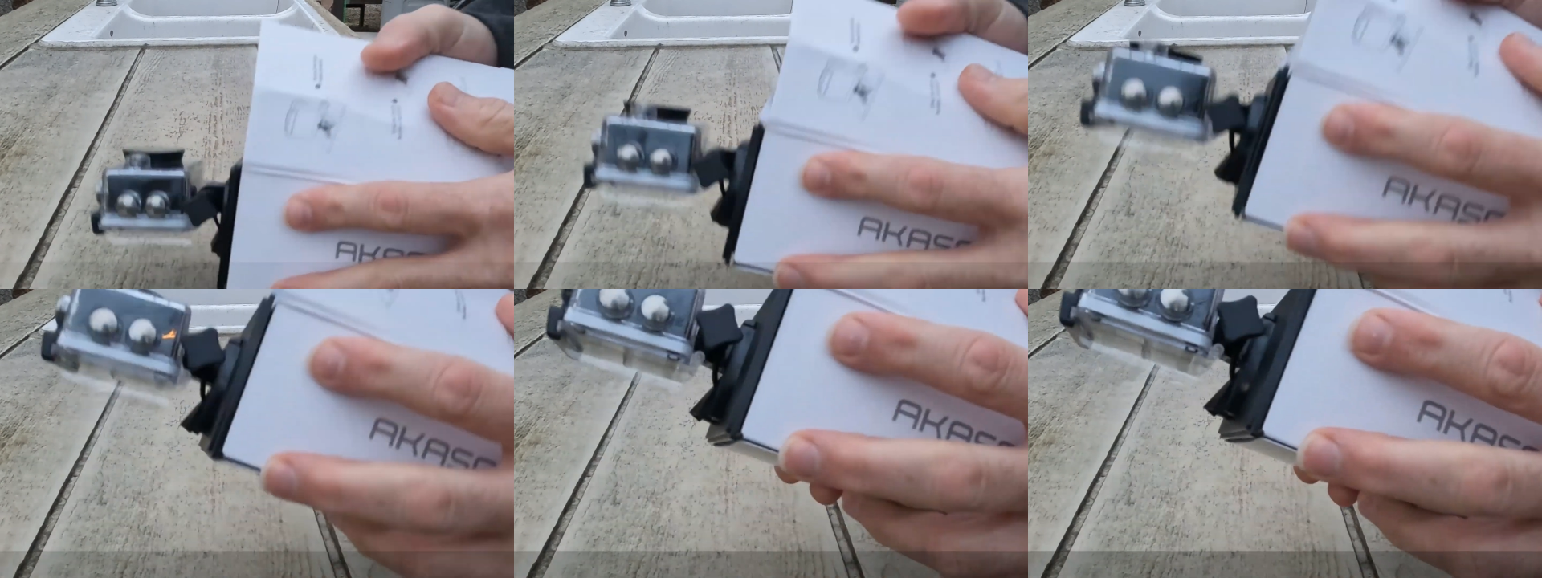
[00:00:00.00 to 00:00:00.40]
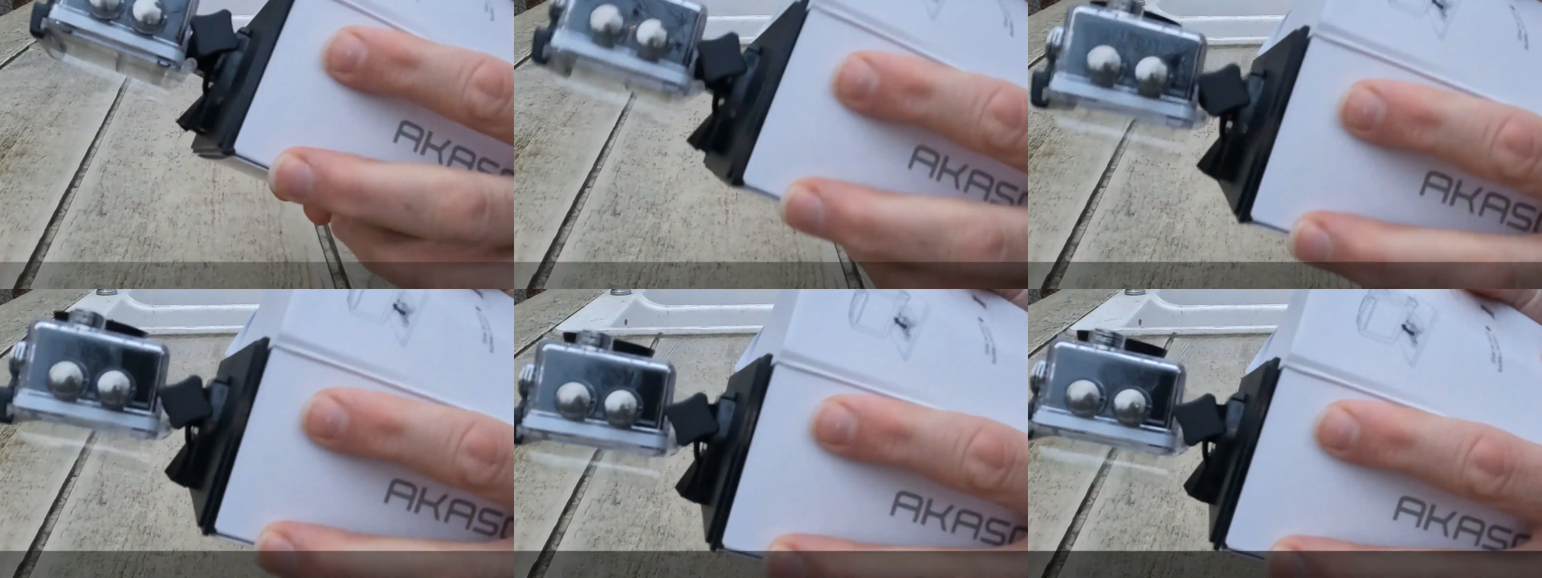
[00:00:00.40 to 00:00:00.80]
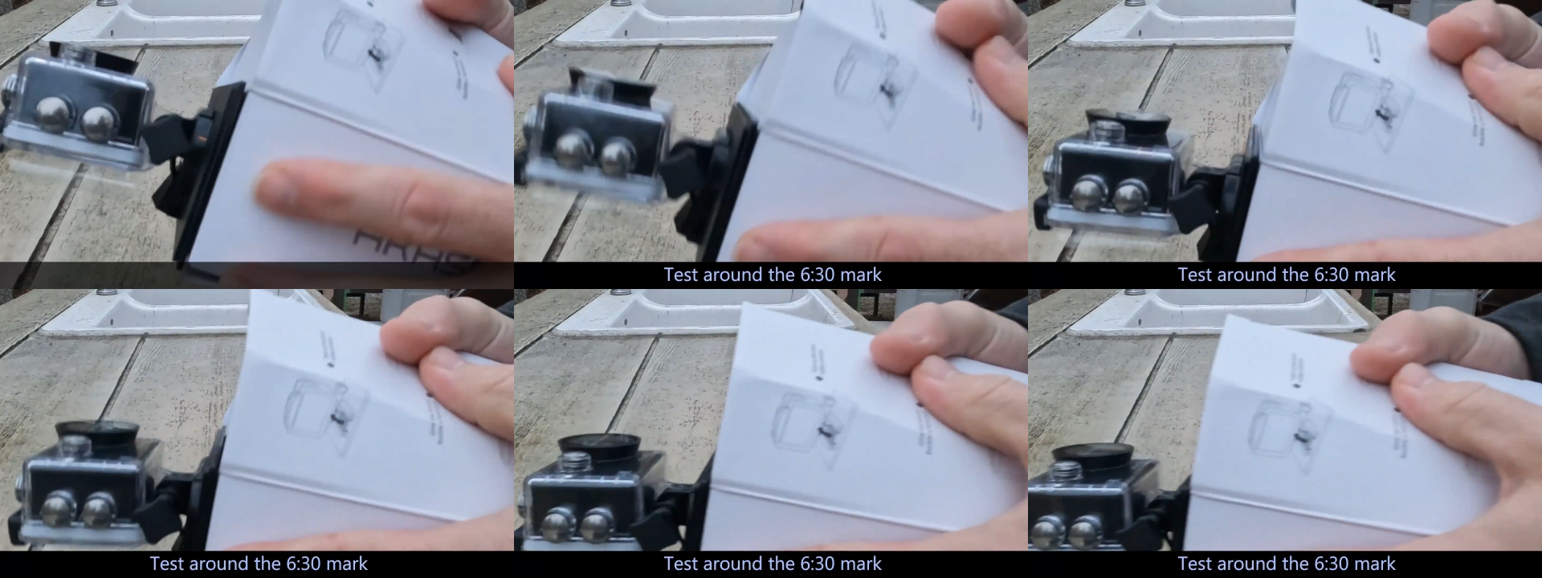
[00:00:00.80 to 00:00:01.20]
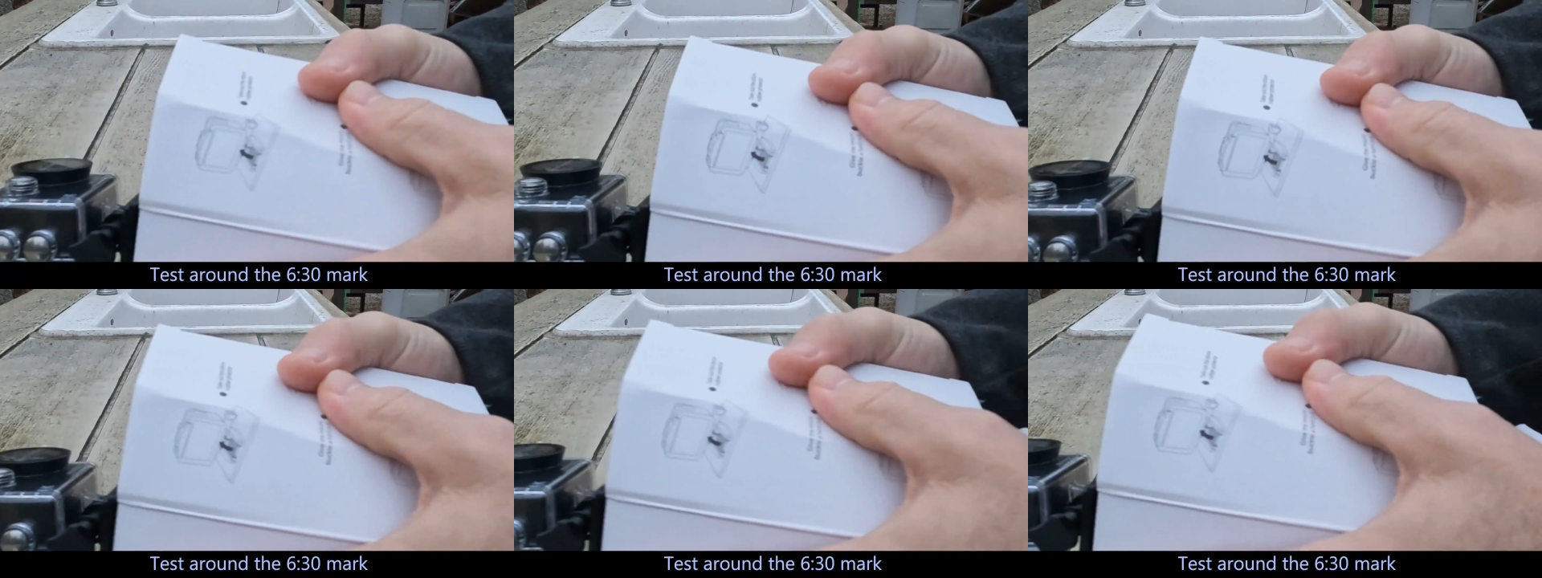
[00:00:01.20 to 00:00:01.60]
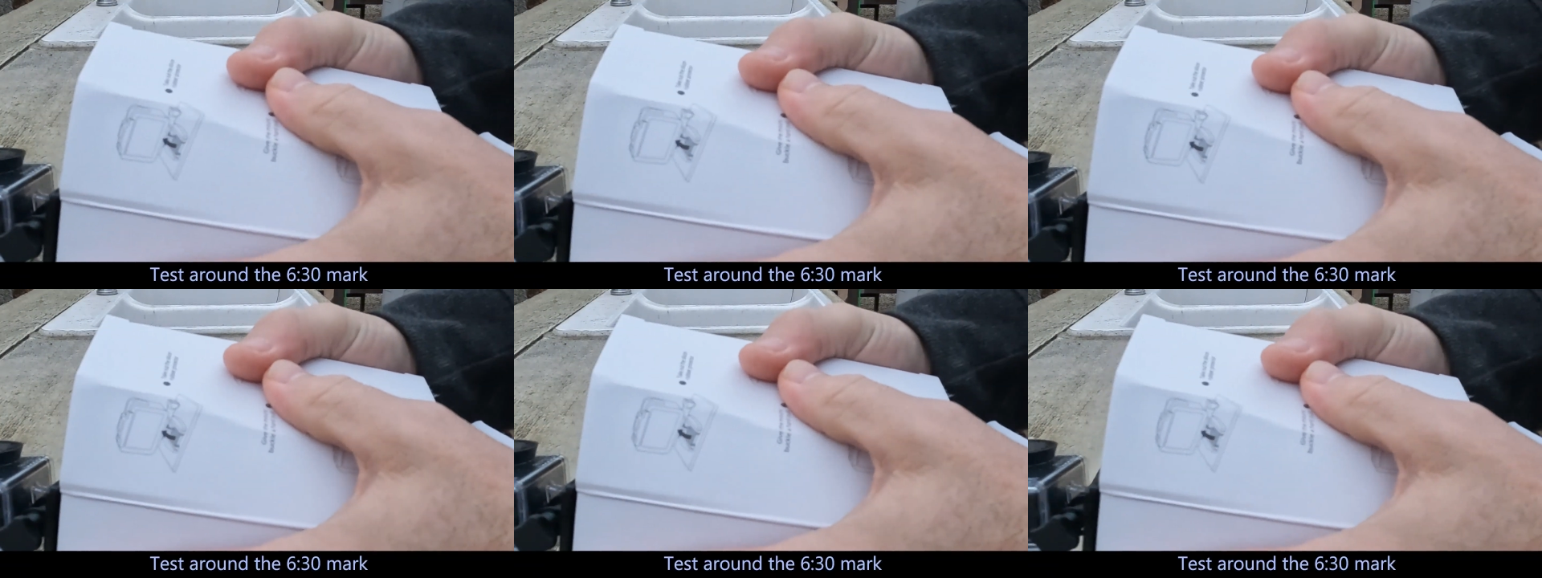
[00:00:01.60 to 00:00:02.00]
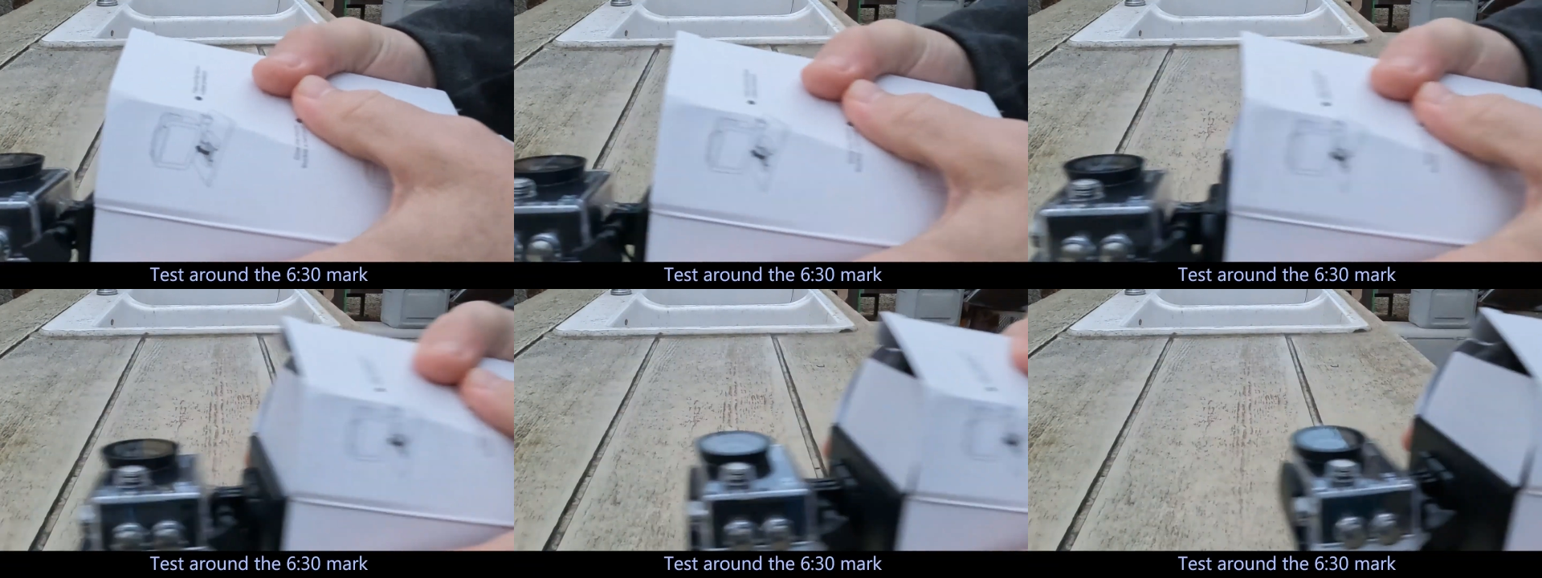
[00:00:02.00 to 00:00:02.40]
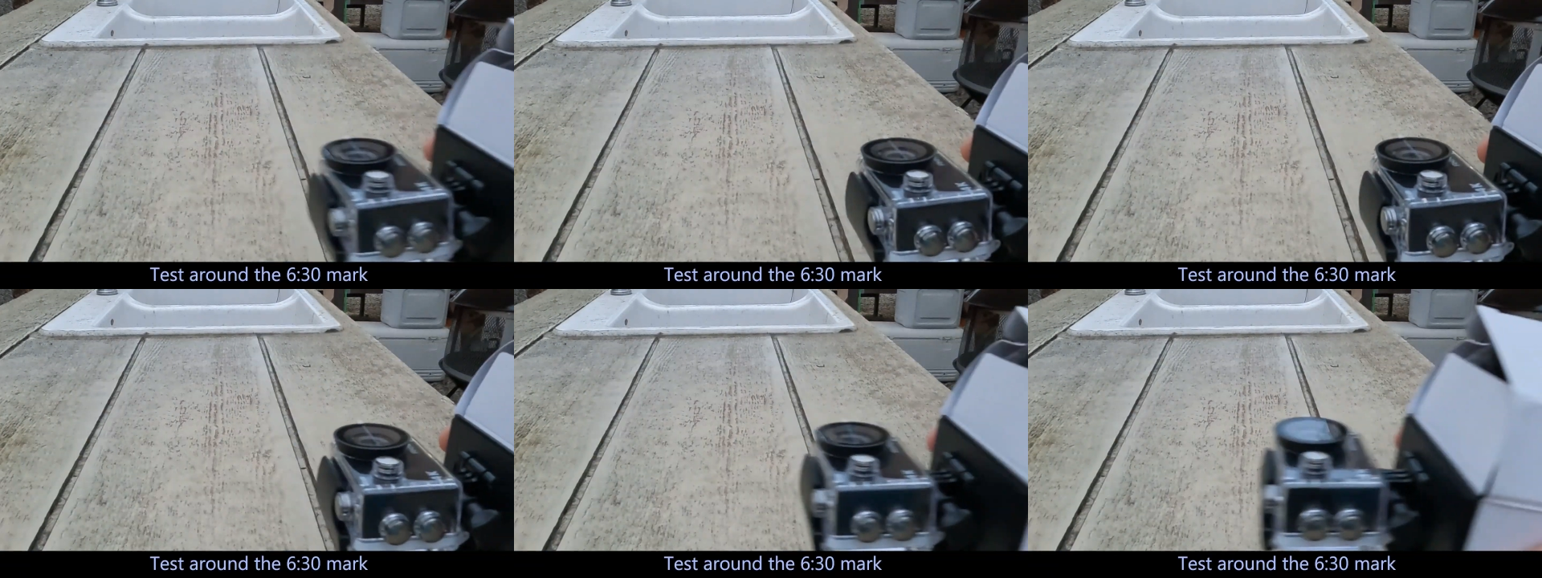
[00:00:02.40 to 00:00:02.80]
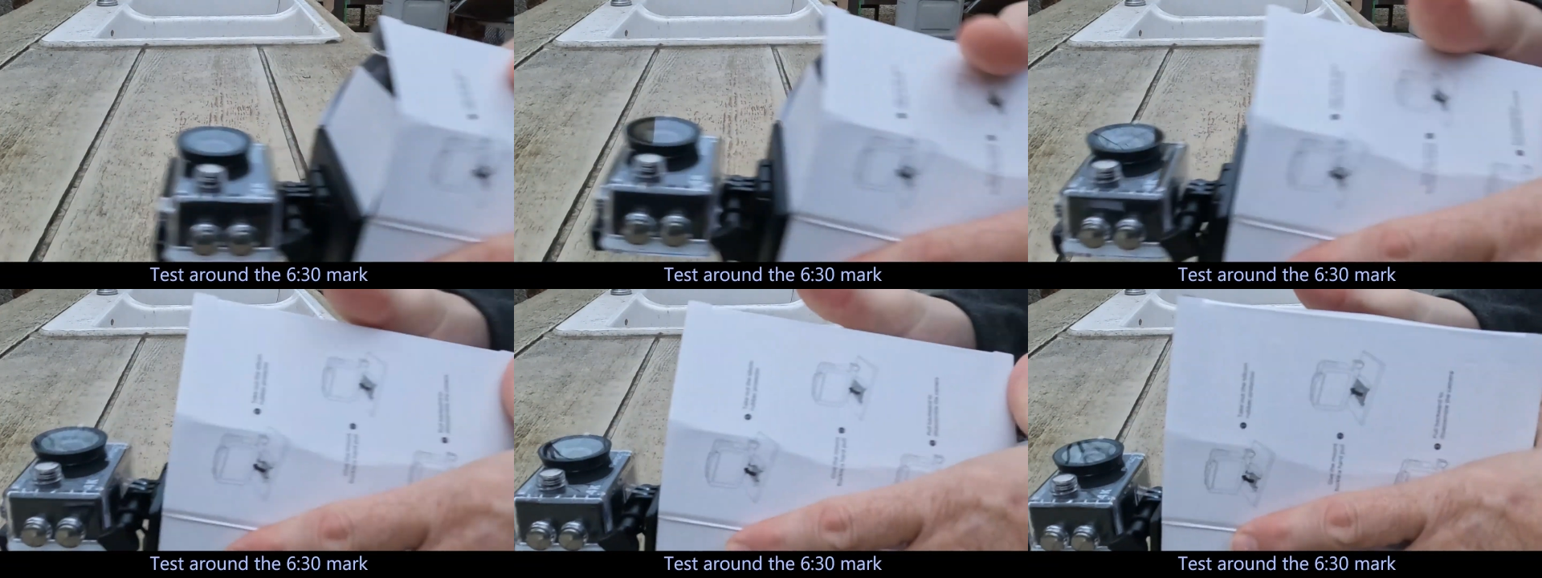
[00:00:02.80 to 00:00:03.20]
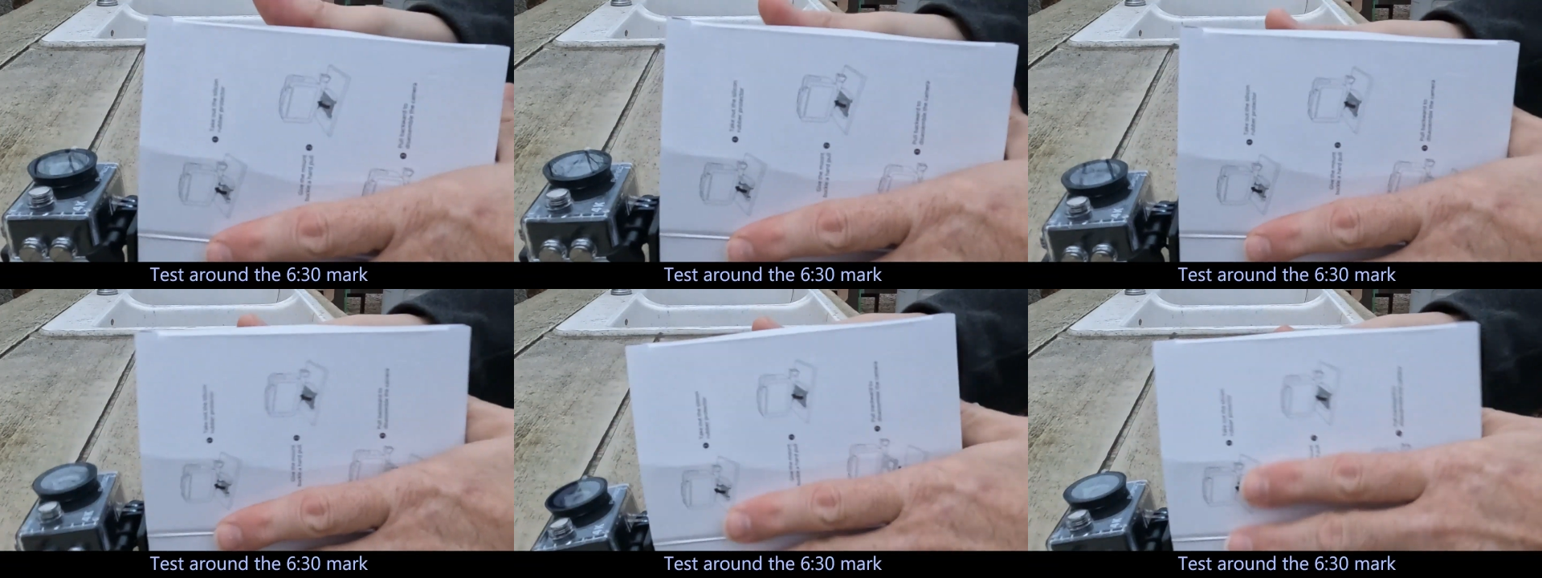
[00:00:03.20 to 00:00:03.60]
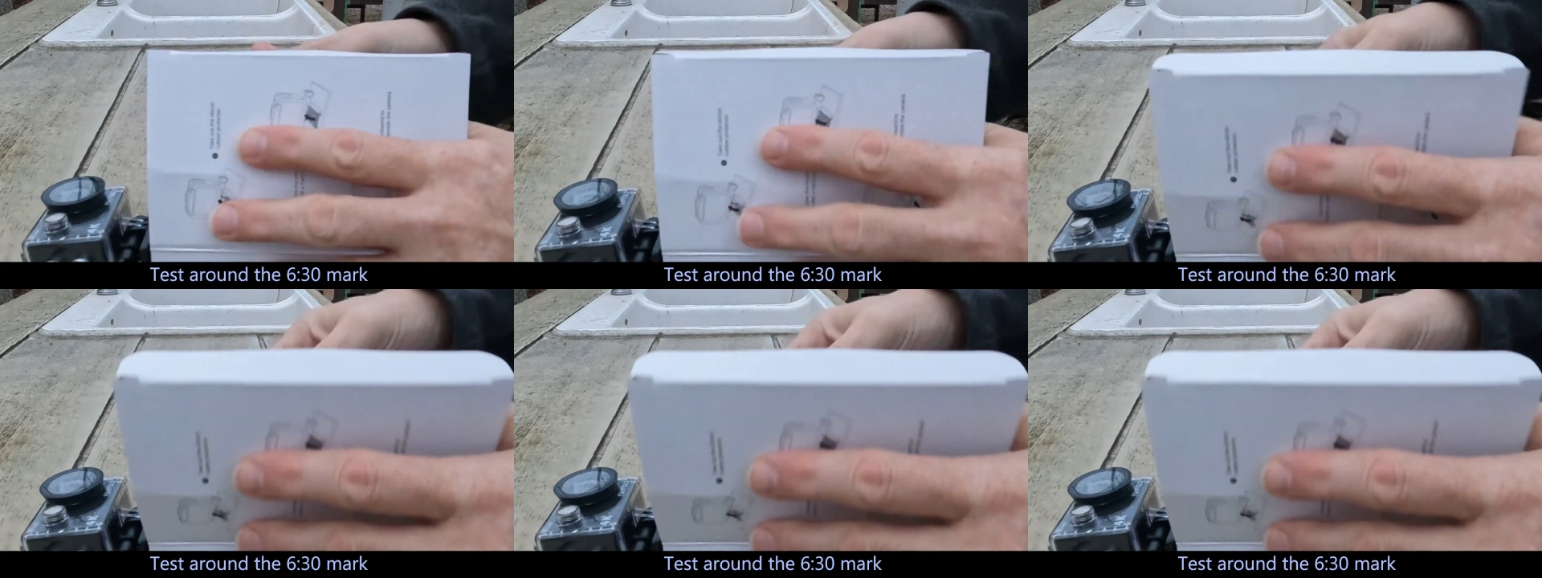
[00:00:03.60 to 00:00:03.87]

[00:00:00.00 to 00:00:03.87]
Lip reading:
No face is visible, so there are no lips to read.